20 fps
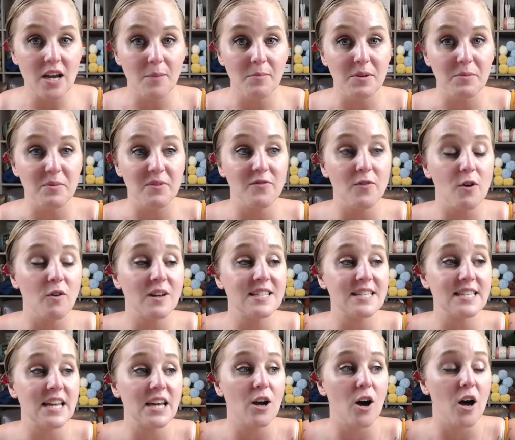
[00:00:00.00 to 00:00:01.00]
I'm going to be
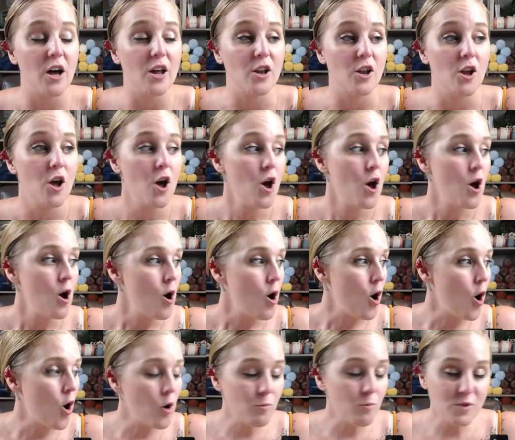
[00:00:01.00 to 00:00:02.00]
focusing on
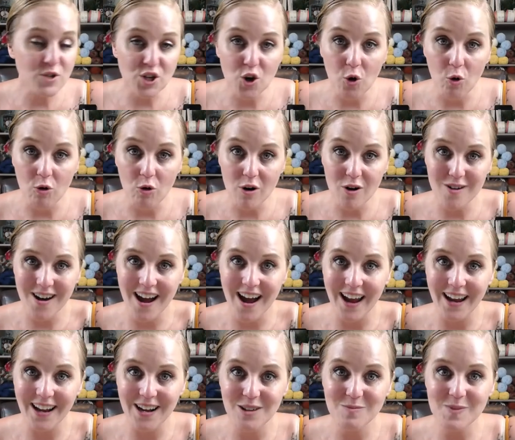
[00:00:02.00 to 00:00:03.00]
home decor
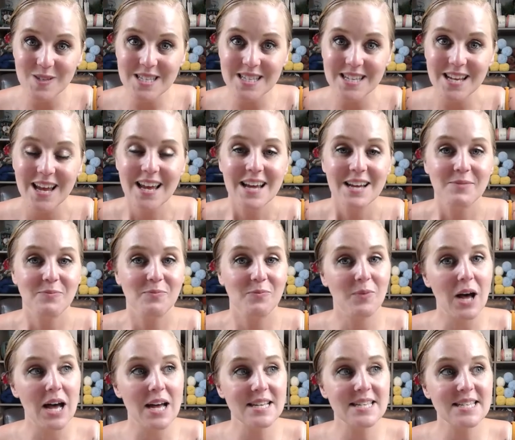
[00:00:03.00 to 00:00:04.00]
items.
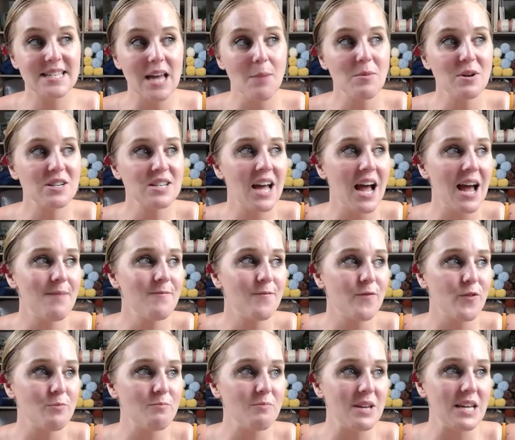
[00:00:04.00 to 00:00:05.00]
Uh, summertime
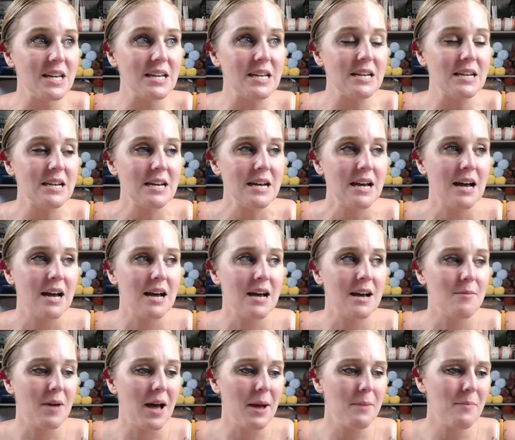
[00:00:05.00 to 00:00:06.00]
for me,
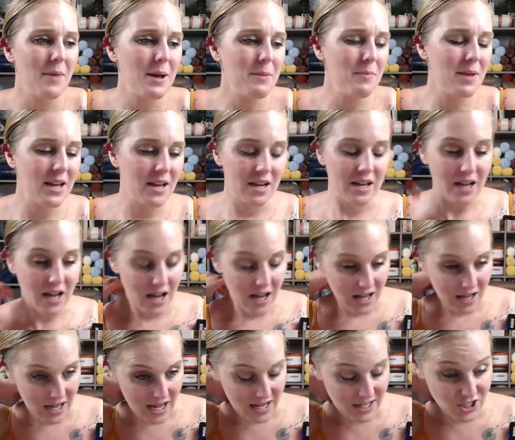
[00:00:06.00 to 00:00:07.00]
um, I might make
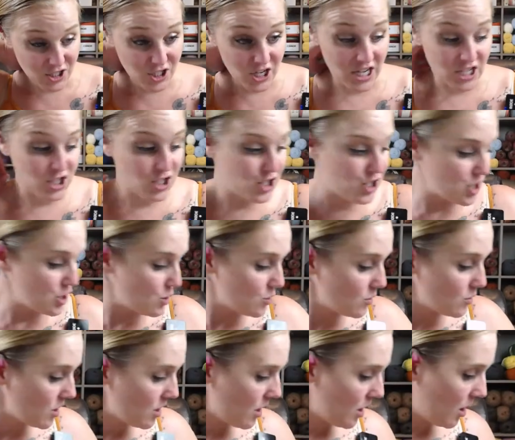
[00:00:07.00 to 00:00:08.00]
a, in June.